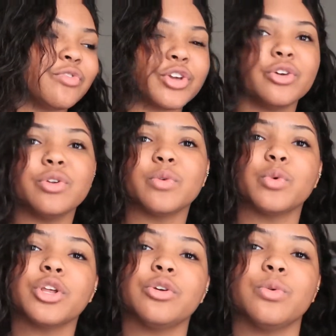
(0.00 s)
it for you, then
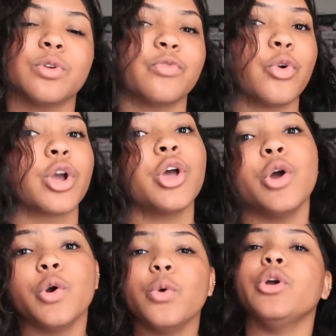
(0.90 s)
what are you doing it for?
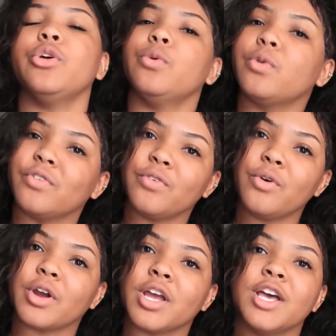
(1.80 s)
Who are you doing it
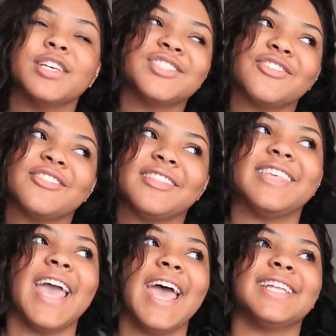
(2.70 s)
for? So
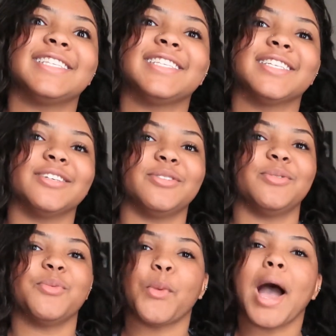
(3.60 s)
yet,
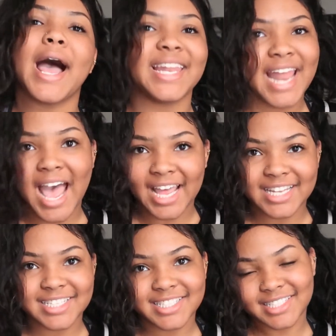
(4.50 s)
why not
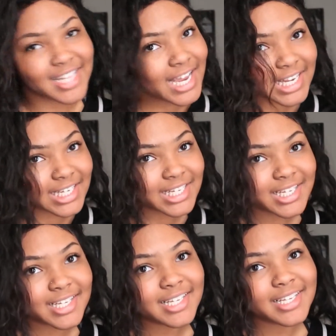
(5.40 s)
study?
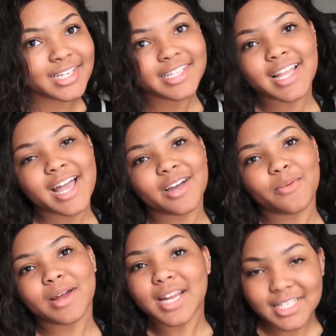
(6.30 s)

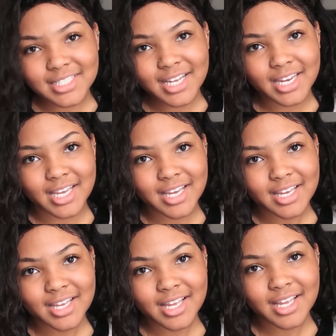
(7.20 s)
Like, why not study?
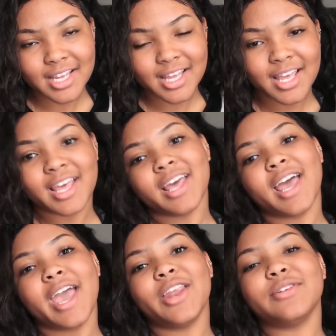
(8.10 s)

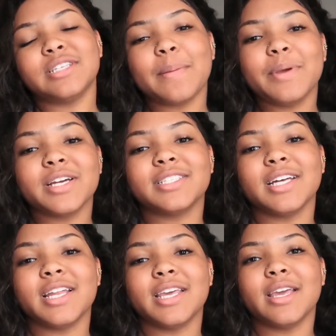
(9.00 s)
And on top of your
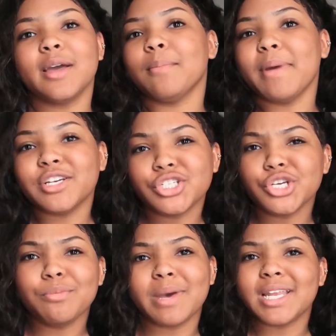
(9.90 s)
study, make sure
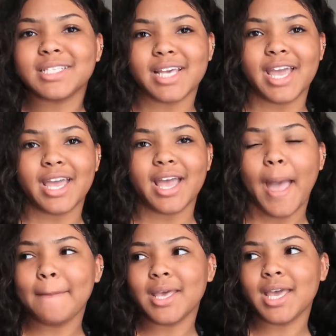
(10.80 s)
you meditate.
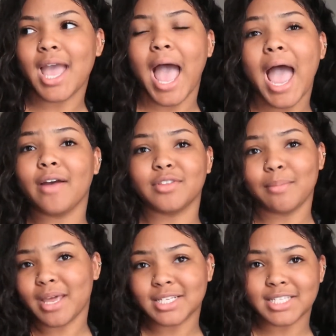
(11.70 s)
I mean, I have to
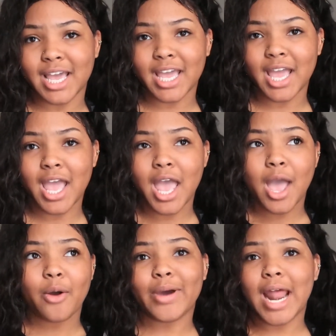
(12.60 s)
meditate
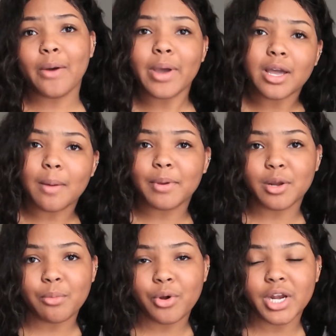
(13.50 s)
when I wake up in
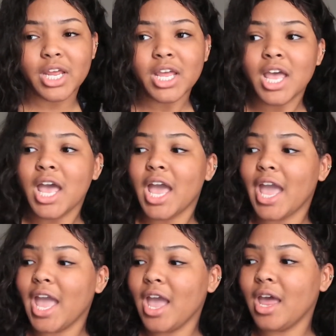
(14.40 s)
the morning,
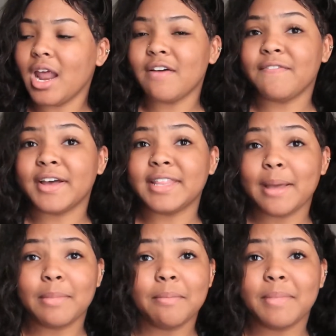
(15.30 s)
and I find
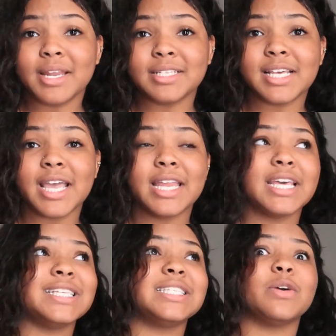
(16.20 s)
that me meditating
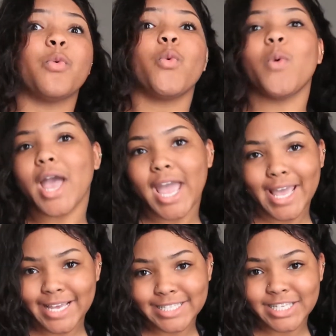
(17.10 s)
is way
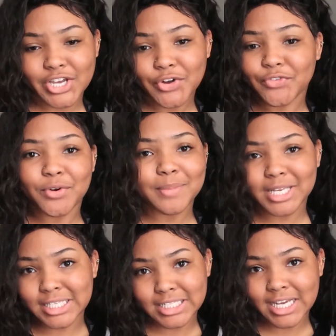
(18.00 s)
easier for
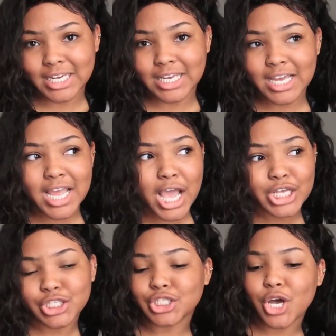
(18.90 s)
me to study.
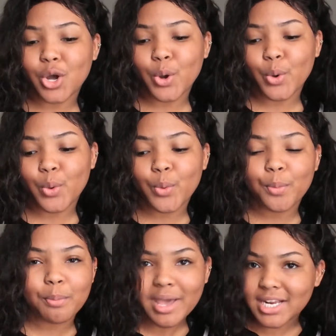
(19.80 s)
So
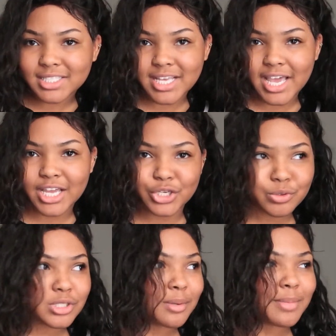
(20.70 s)
meditate,
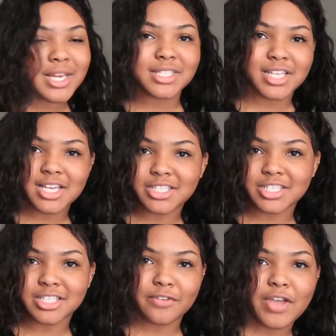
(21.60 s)
do some
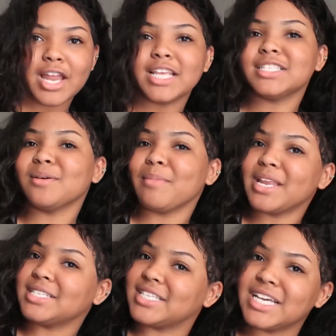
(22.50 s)
meditations. If y'all need some
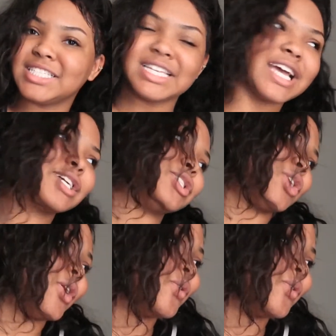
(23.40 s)
meditation, I can show